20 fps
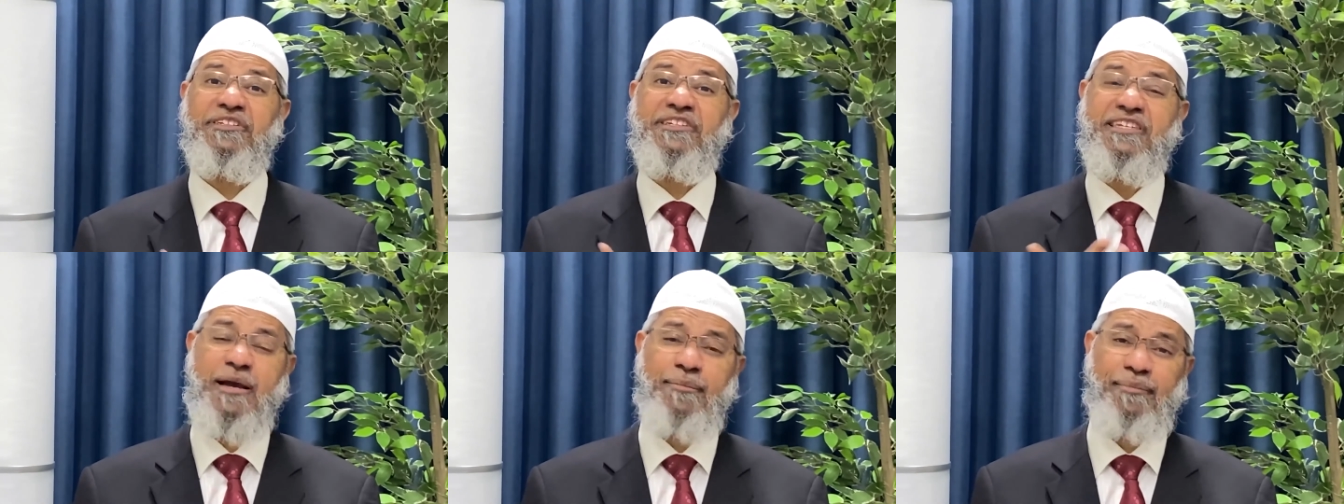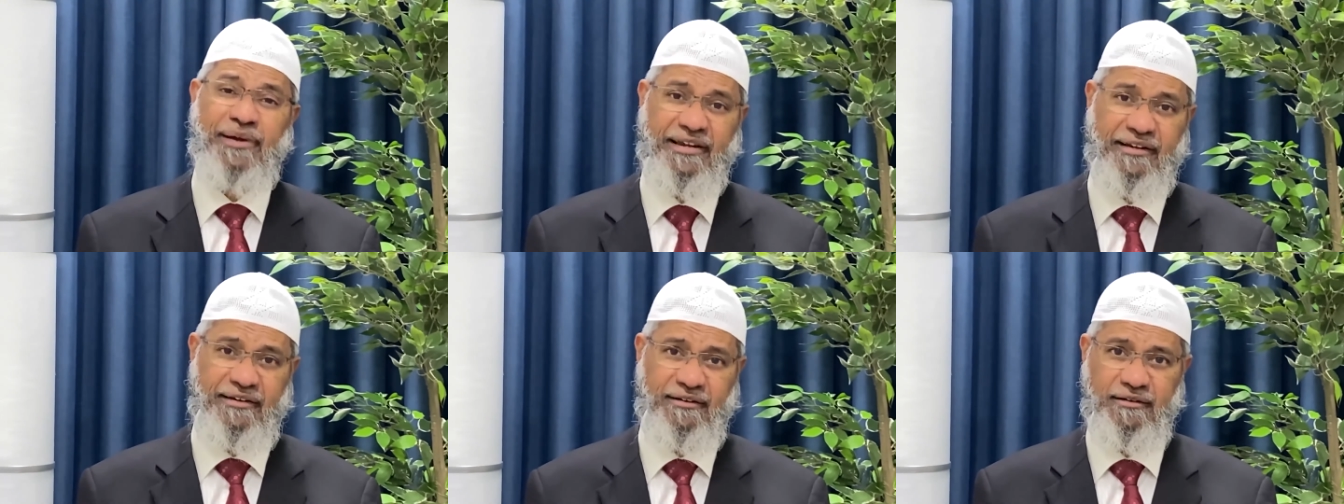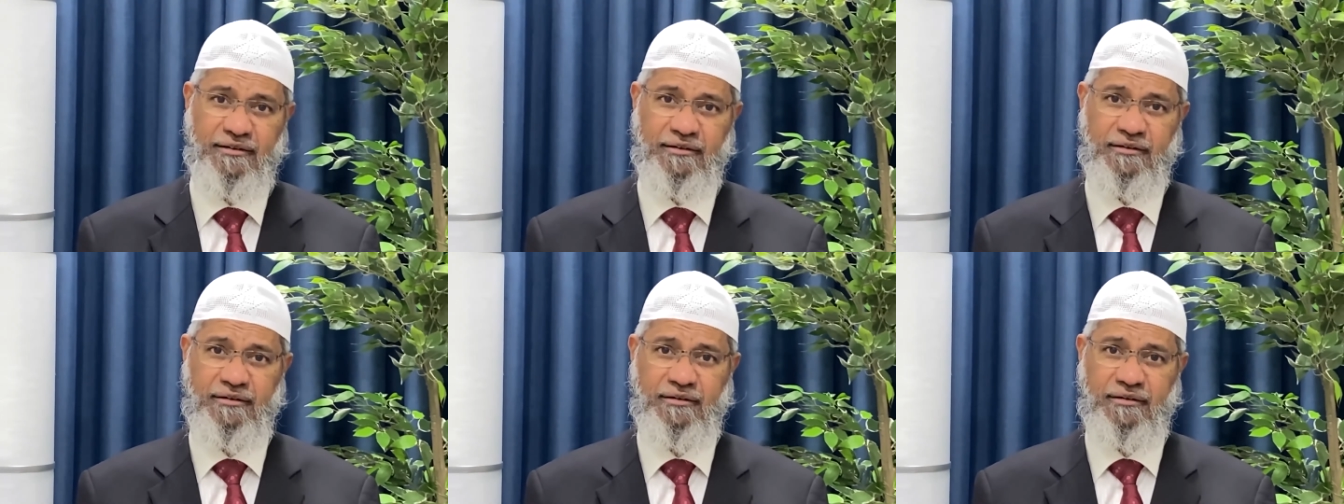in Yemen,
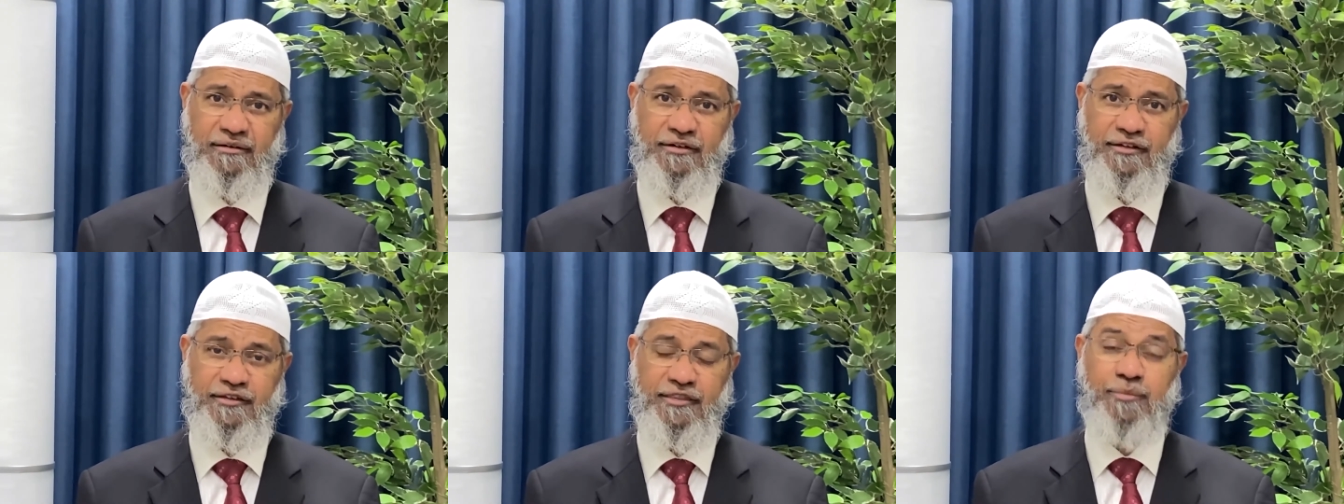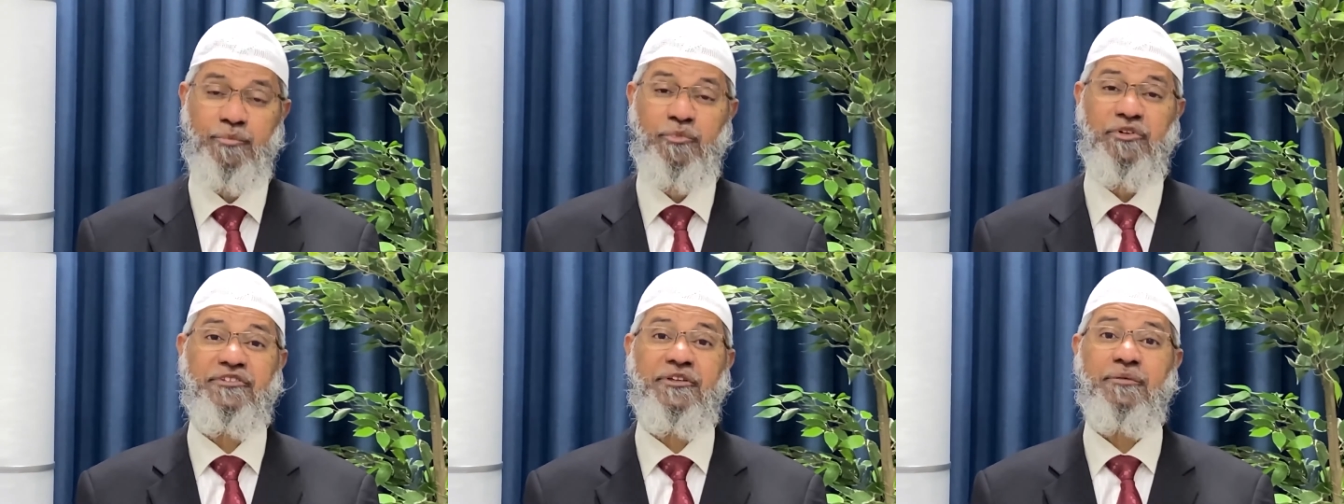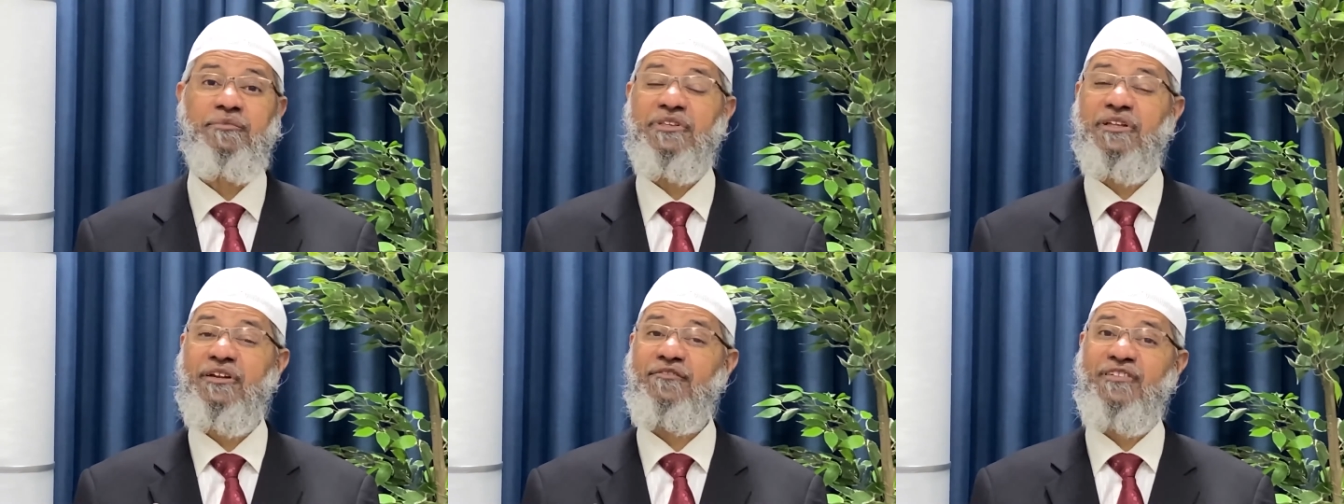the
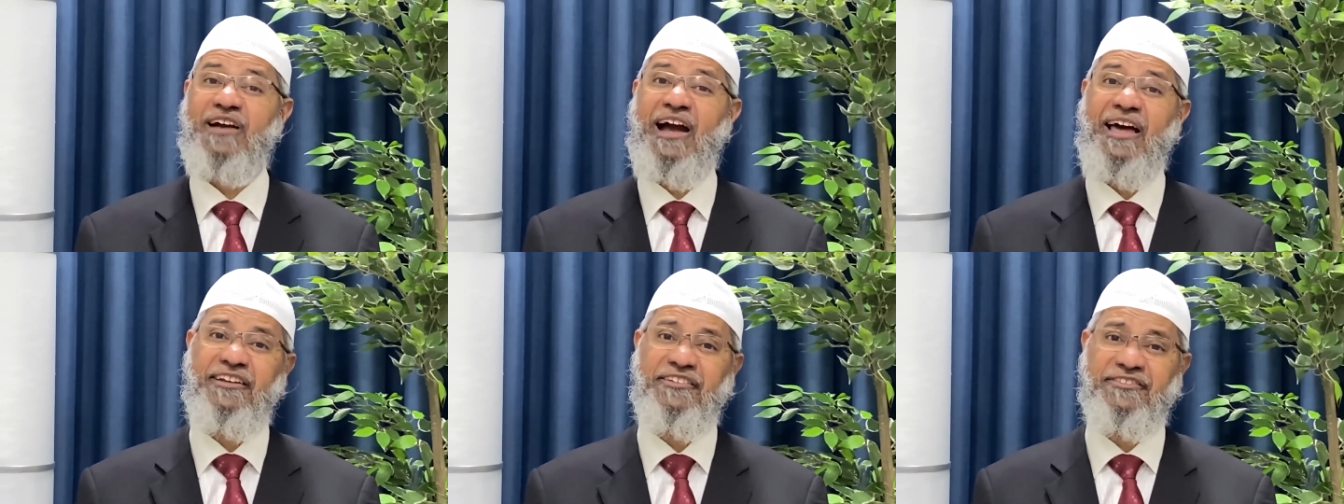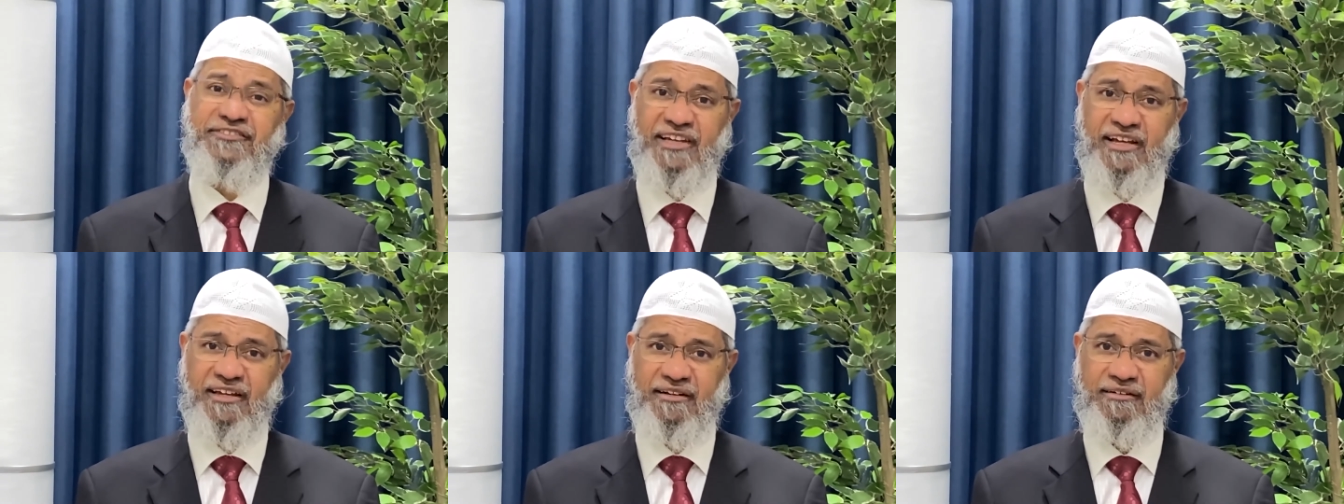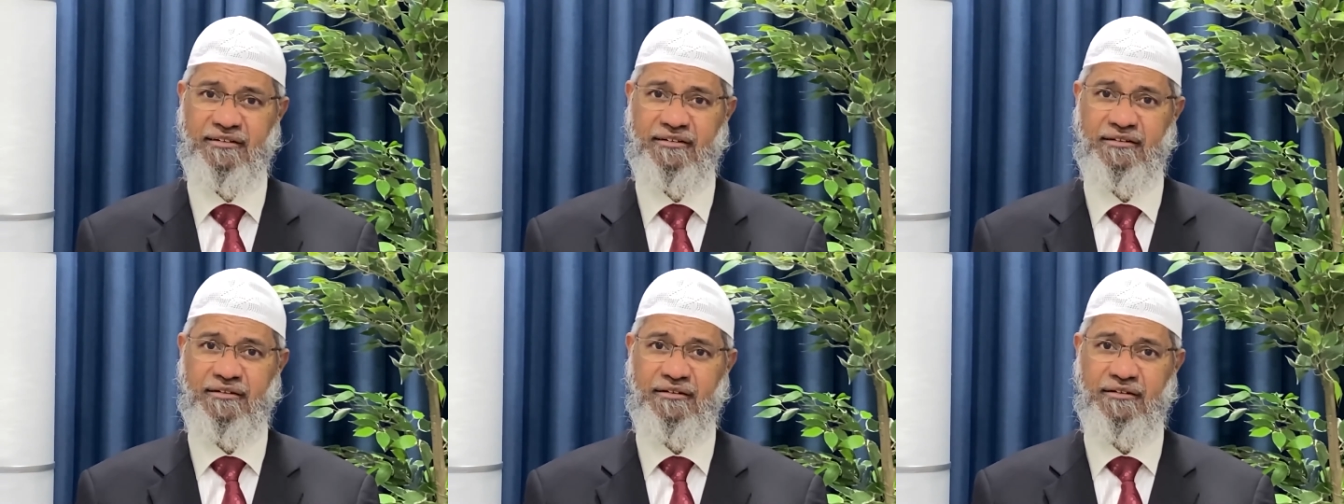Muslims in Afghanistan,